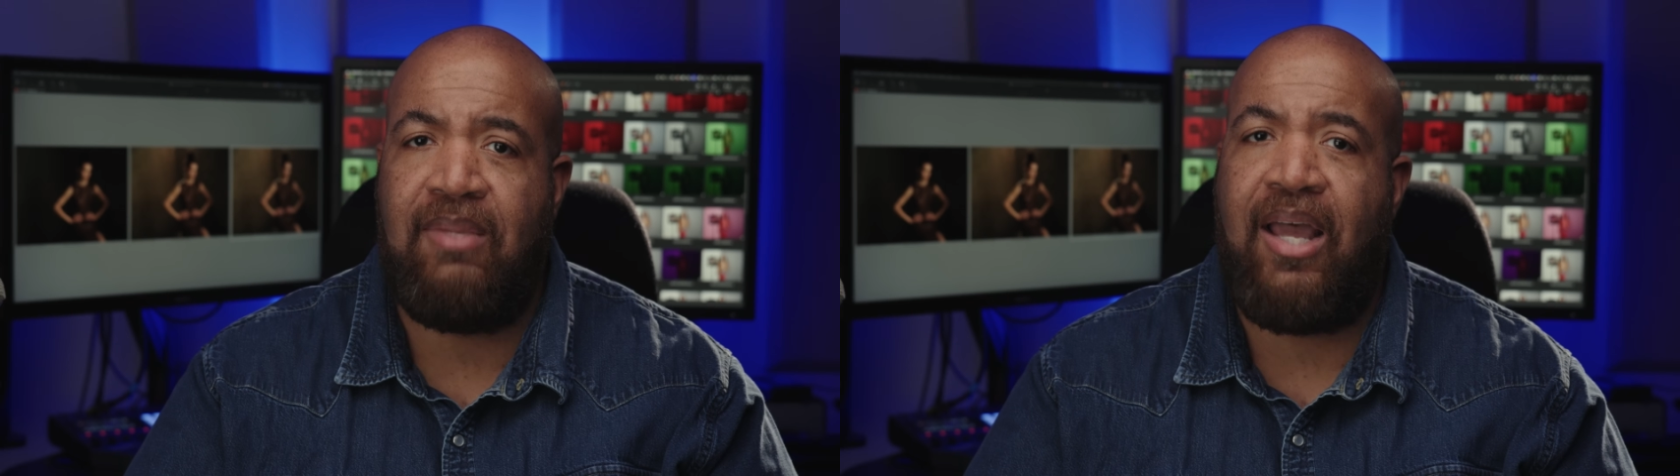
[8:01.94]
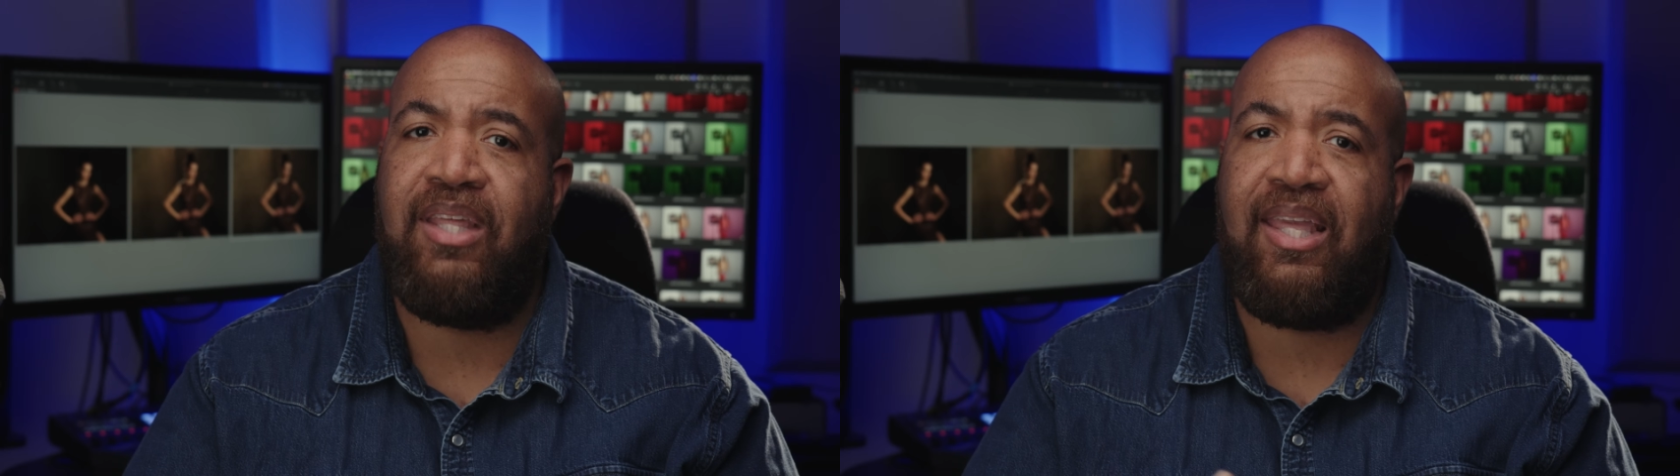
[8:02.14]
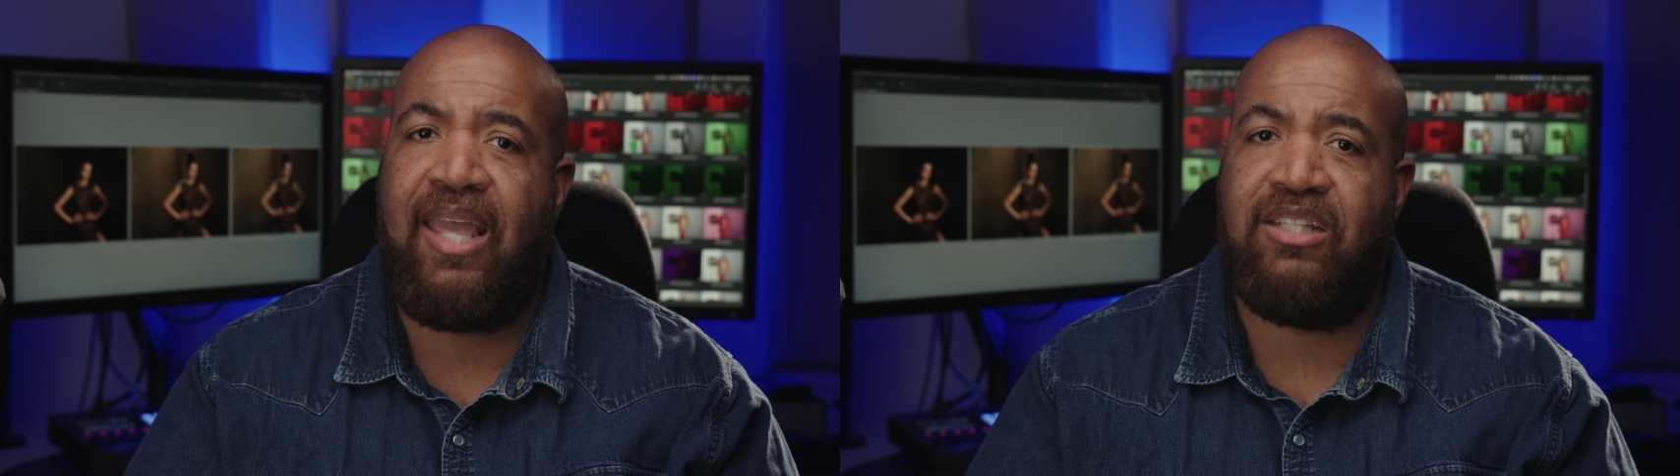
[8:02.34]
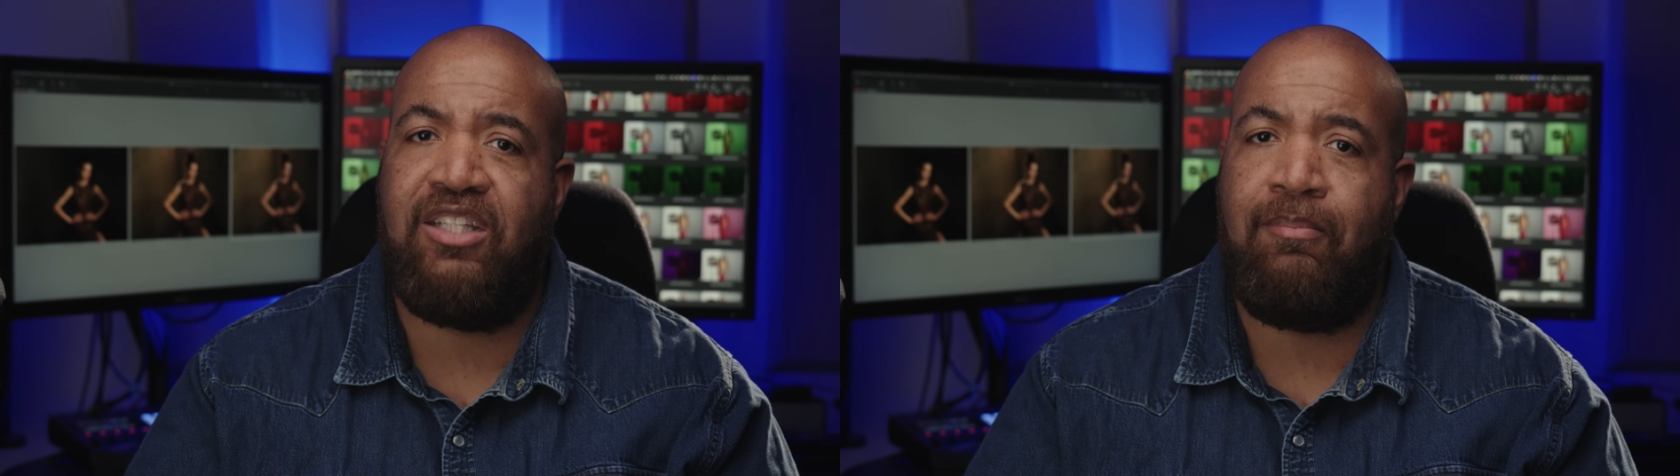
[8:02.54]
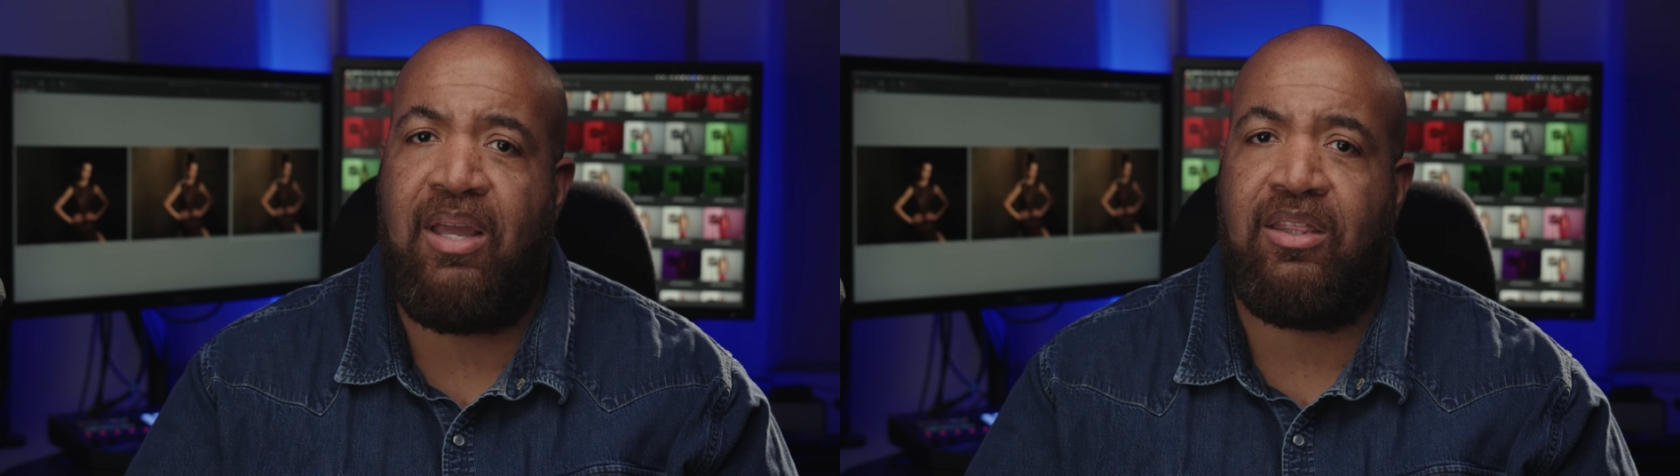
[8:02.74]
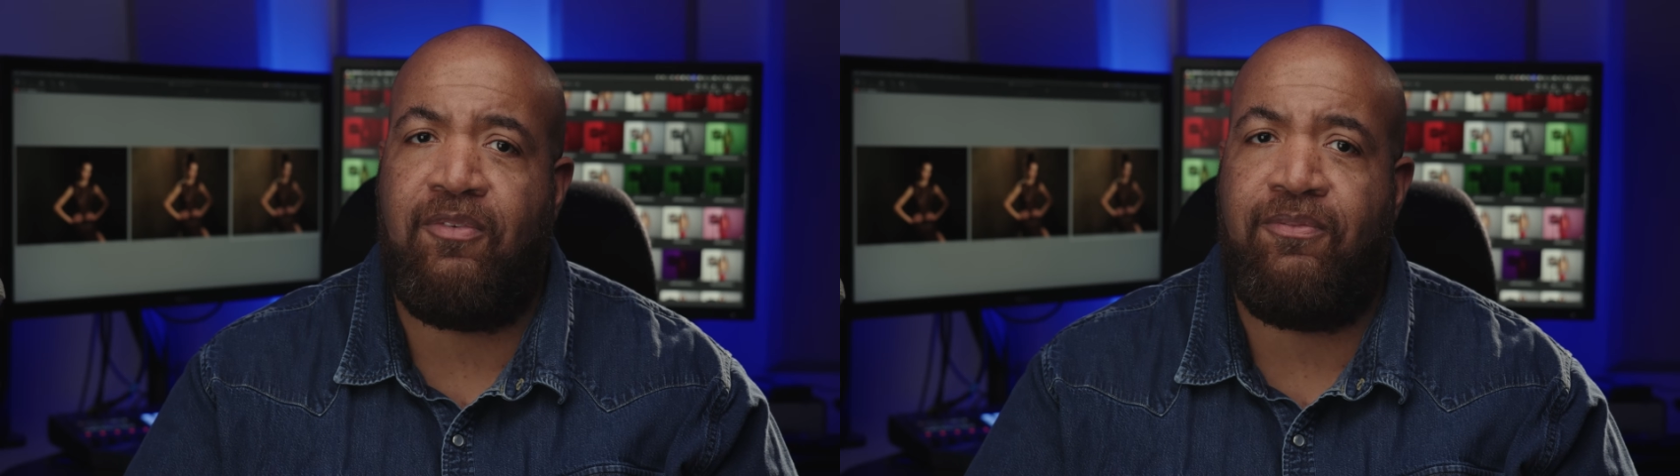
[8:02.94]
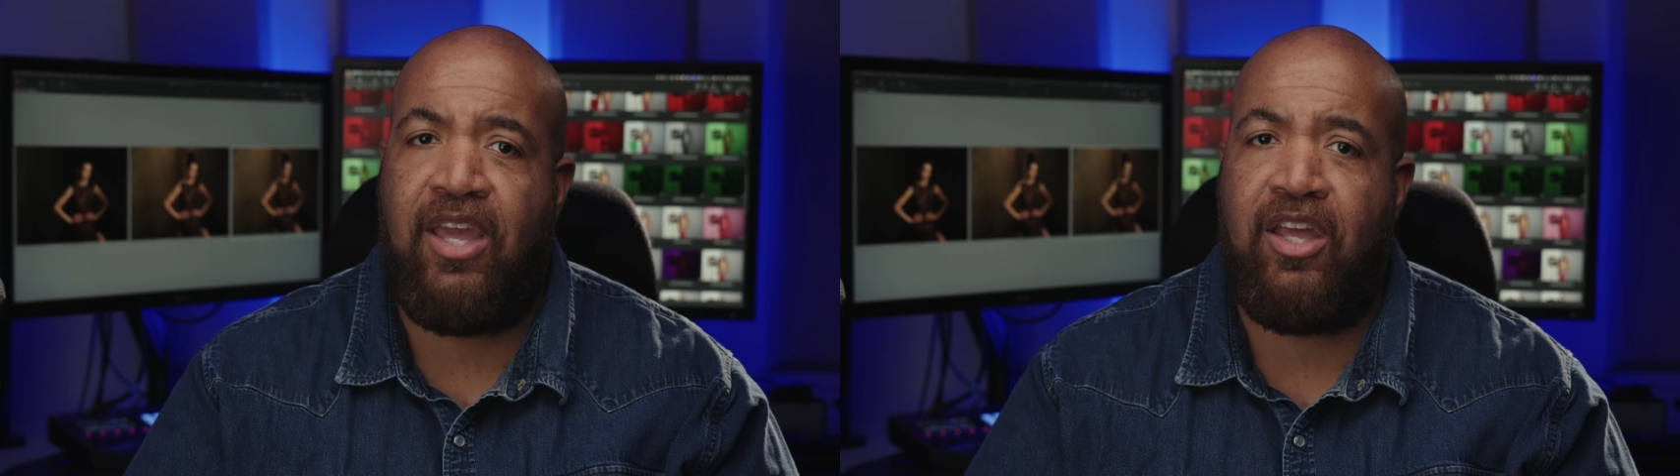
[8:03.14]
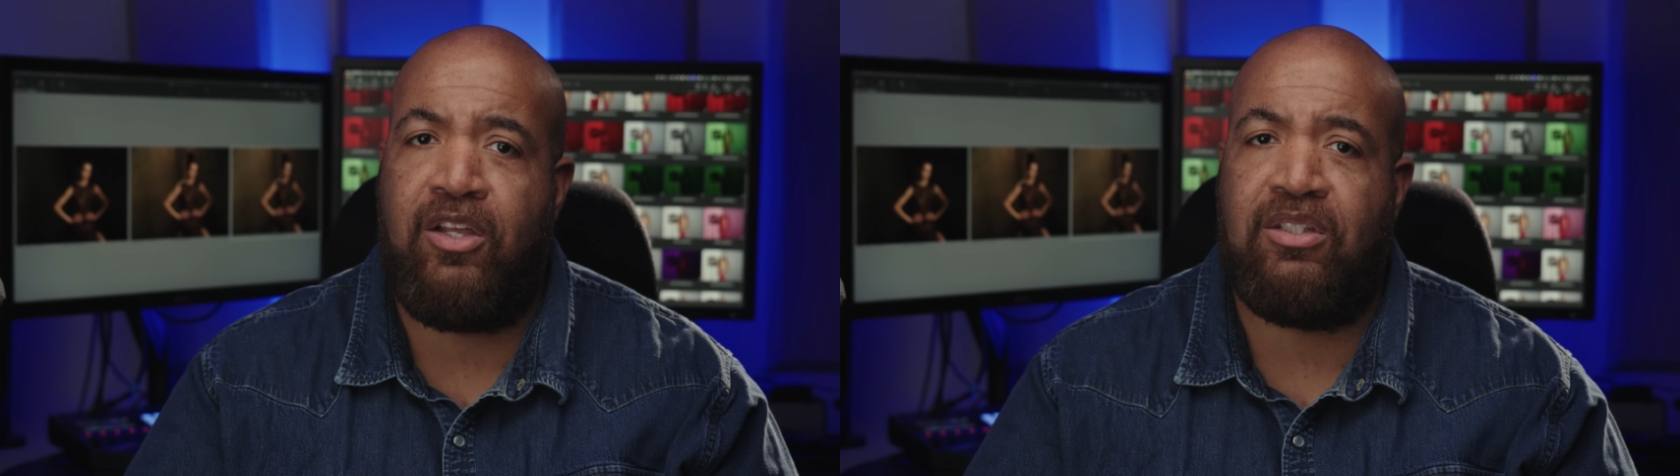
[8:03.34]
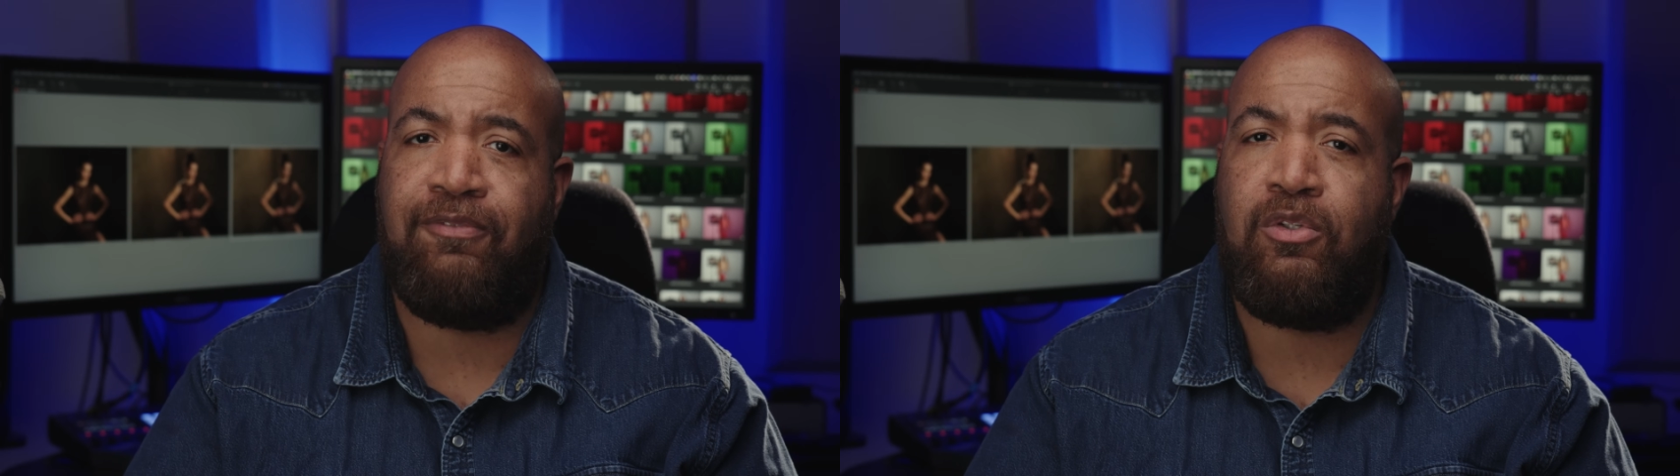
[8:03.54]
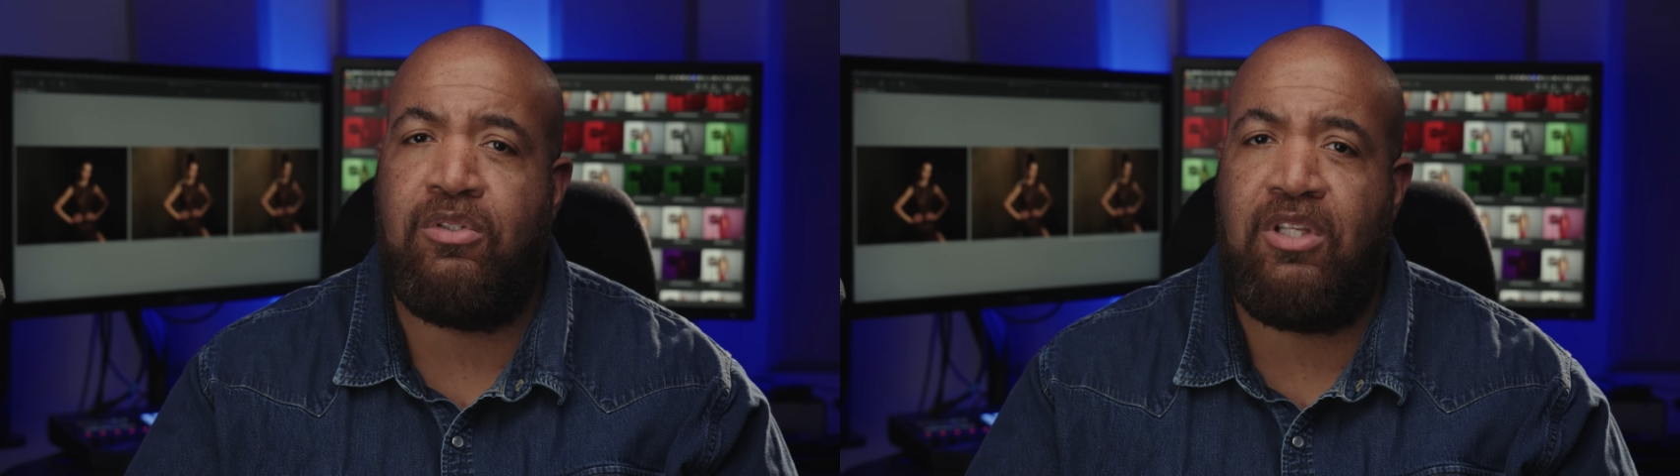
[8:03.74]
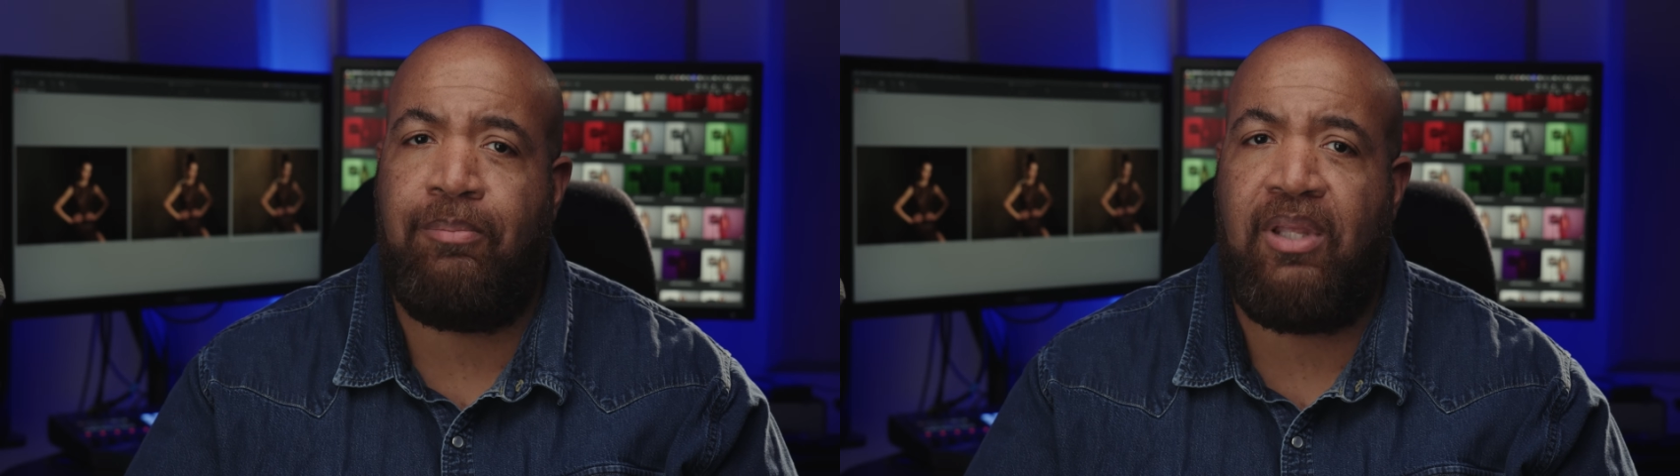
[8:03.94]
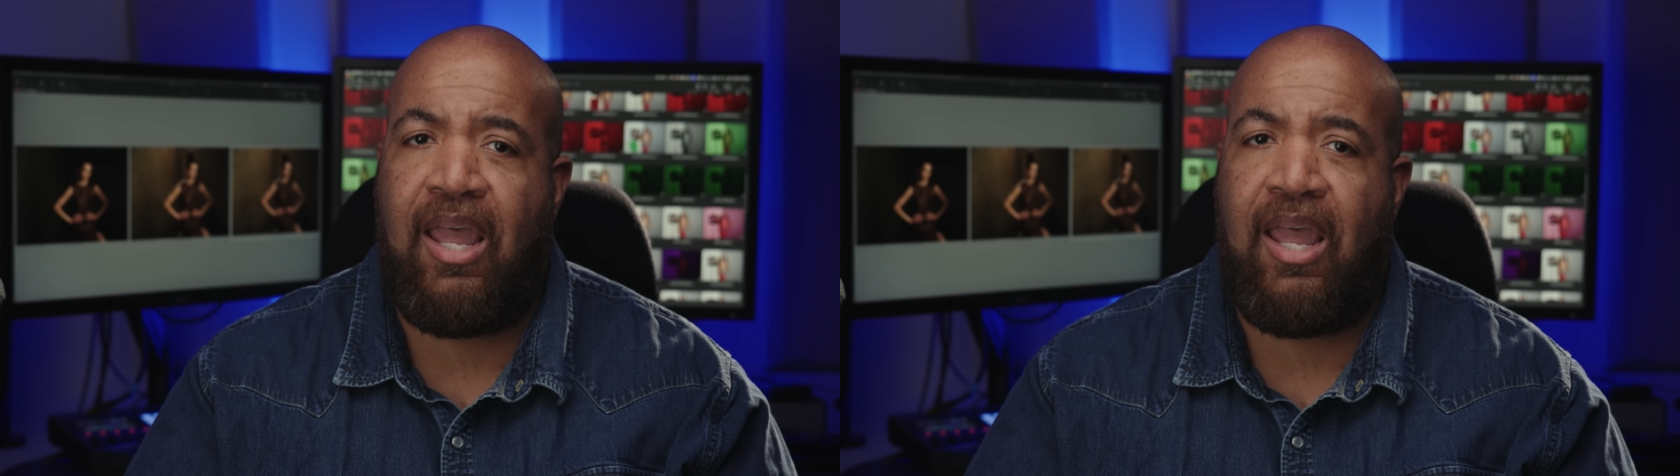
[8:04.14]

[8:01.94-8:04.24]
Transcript: Now the guessing method fails if you simply